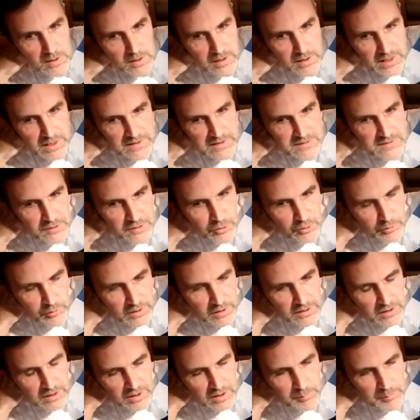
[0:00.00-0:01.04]
acid or
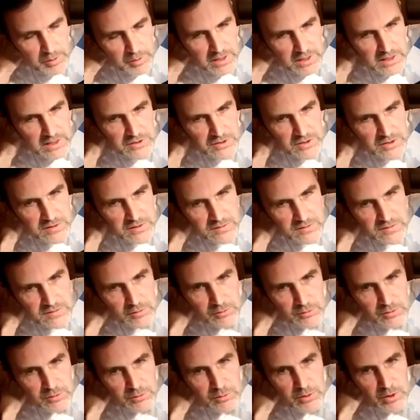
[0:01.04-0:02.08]
alkali pHs, so
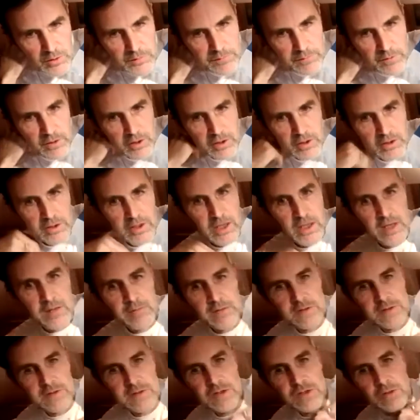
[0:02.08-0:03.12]
do go for an archival
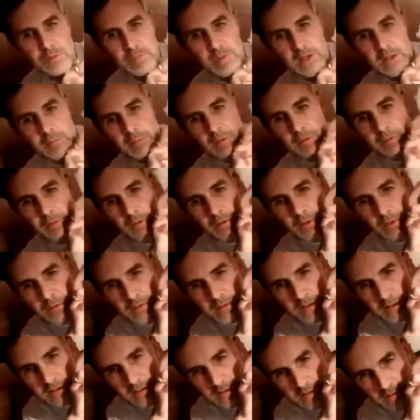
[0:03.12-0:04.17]
tissue paper if you use
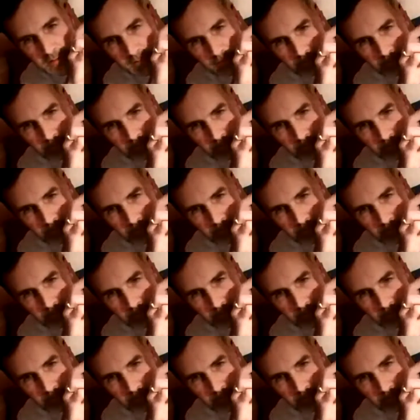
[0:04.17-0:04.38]
this.